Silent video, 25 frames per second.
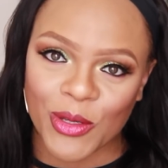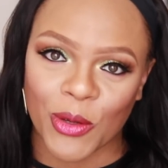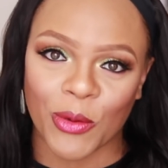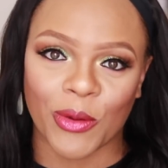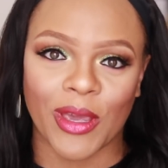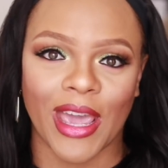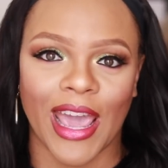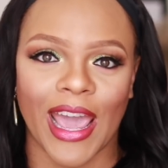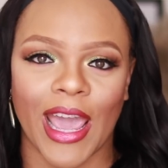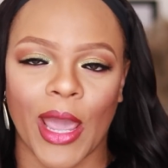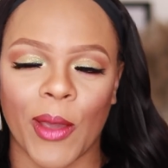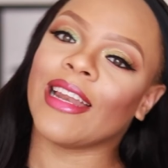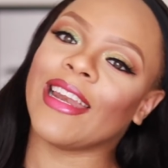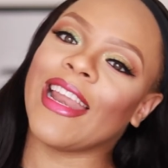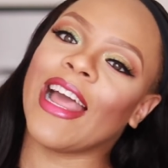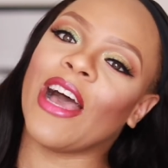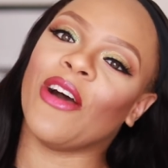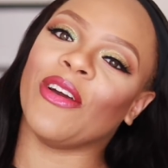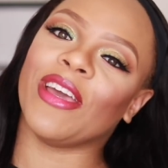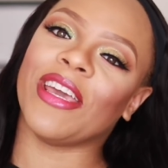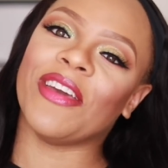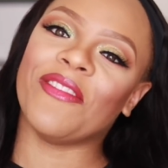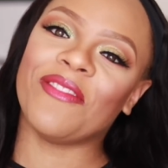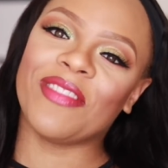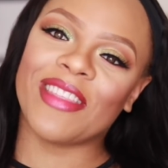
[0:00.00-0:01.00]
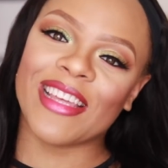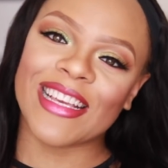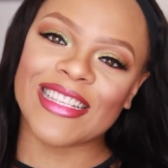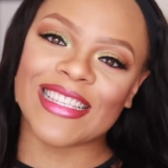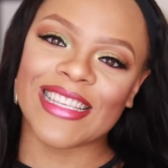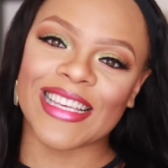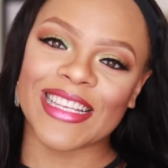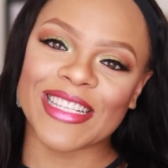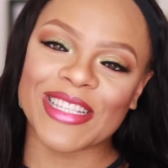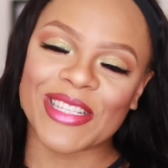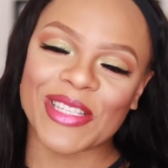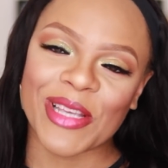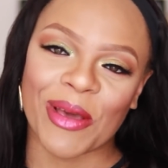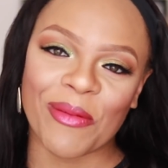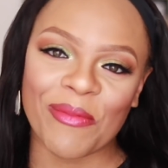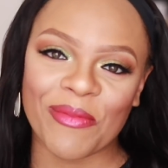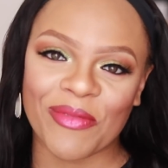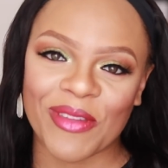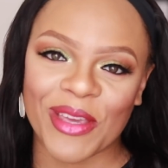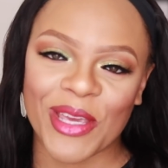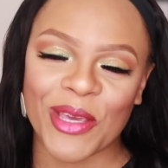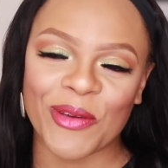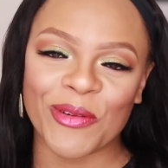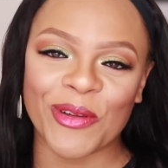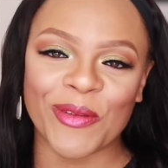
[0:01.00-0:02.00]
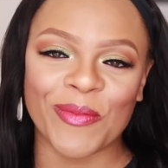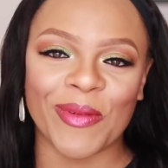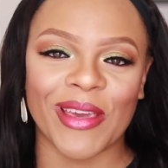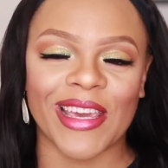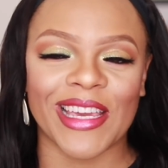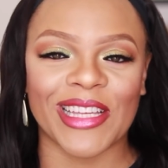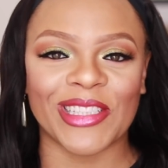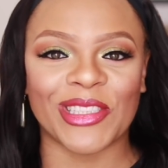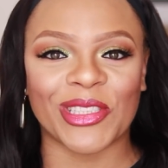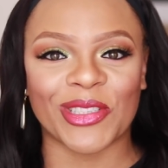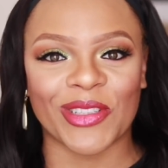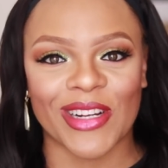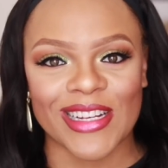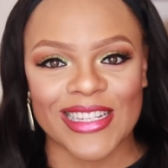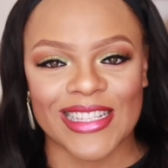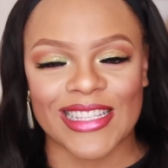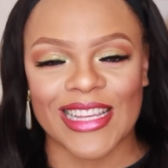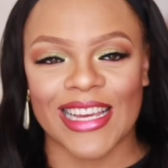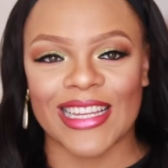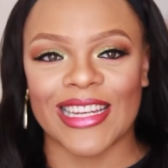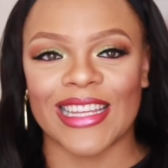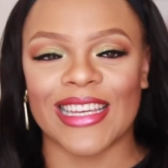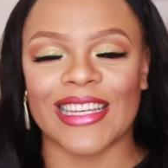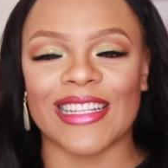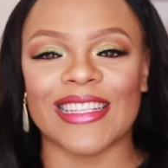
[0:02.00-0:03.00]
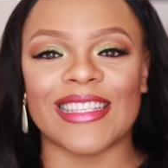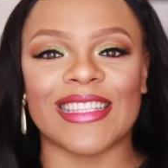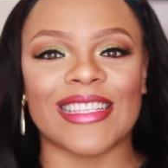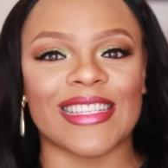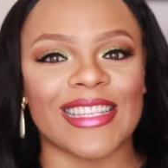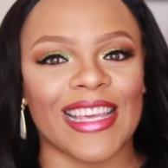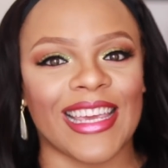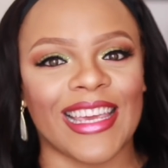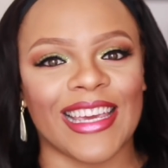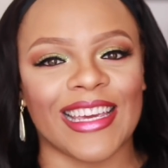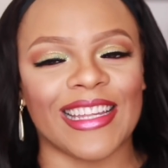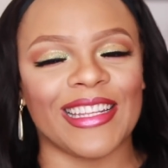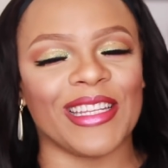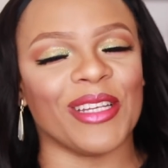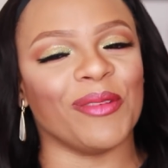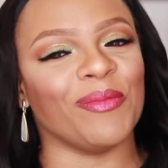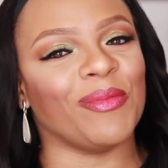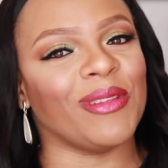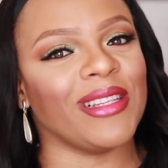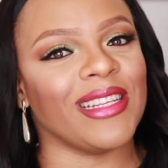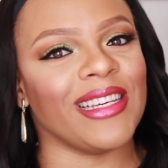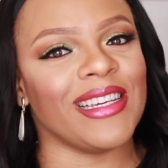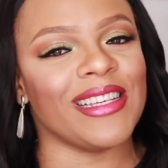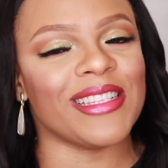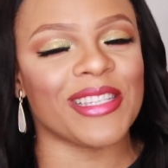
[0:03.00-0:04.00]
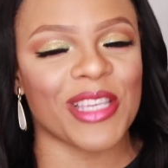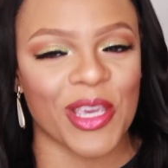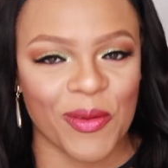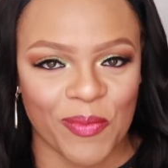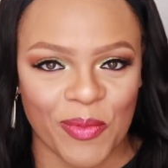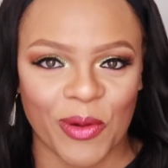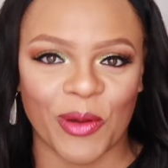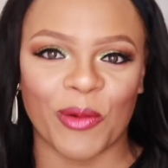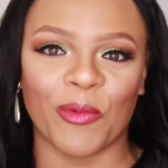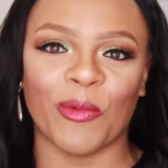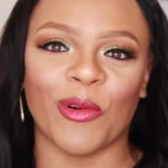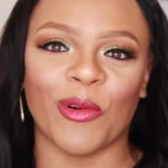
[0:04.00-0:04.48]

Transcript: Okay, now if this is something you will be interested in seeing, then please keep on